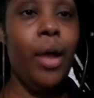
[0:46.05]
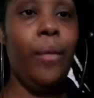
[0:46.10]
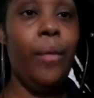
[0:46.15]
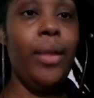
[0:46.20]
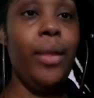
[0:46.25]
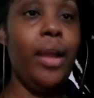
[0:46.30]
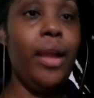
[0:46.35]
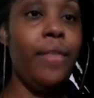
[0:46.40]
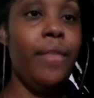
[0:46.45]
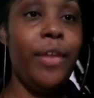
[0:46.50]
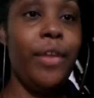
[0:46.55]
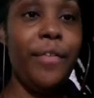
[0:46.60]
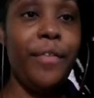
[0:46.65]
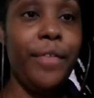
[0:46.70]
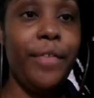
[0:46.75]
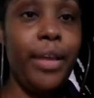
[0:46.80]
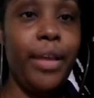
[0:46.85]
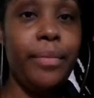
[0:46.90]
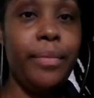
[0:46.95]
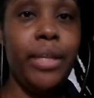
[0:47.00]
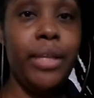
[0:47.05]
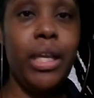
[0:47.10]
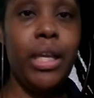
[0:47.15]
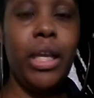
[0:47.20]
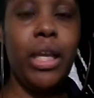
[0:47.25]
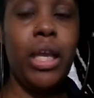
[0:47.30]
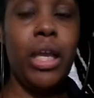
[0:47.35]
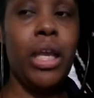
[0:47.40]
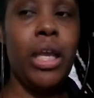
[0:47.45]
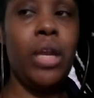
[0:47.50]
We love our
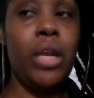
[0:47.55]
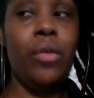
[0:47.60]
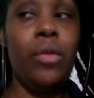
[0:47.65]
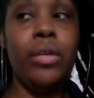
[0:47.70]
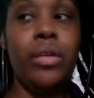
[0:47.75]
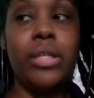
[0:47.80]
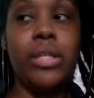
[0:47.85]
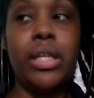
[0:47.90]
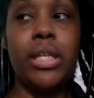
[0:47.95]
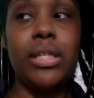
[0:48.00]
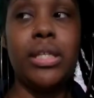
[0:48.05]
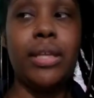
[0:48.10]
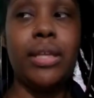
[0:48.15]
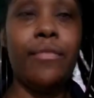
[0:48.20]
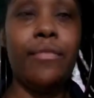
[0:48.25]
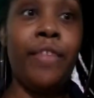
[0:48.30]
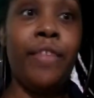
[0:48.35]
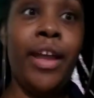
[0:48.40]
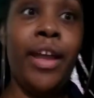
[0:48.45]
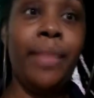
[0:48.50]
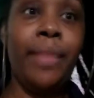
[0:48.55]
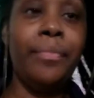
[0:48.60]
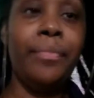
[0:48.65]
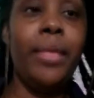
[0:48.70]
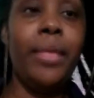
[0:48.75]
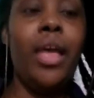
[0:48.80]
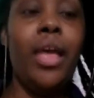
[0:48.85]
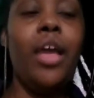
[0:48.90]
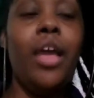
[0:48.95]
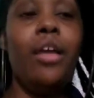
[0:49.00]
family and all this other stuff, right?
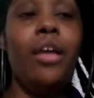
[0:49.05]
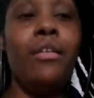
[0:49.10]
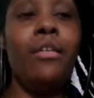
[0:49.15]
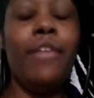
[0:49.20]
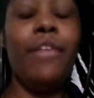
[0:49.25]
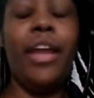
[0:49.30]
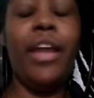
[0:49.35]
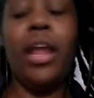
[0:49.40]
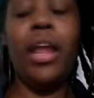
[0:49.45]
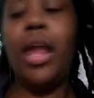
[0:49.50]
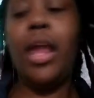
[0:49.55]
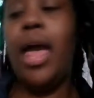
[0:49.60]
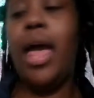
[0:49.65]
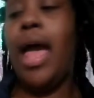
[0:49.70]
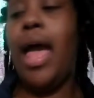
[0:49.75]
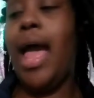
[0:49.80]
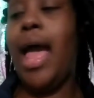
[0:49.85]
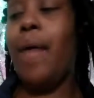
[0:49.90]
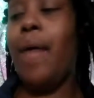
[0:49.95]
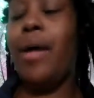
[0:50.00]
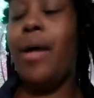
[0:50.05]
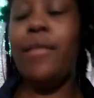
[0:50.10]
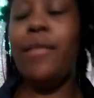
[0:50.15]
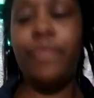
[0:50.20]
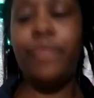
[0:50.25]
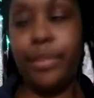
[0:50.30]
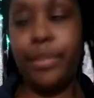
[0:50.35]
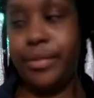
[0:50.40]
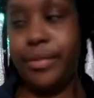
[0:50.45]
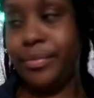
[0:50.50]
Great.
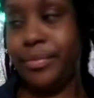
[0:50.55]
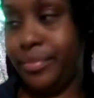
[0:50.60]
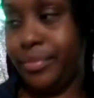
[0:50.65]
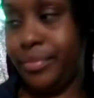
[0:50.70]
However,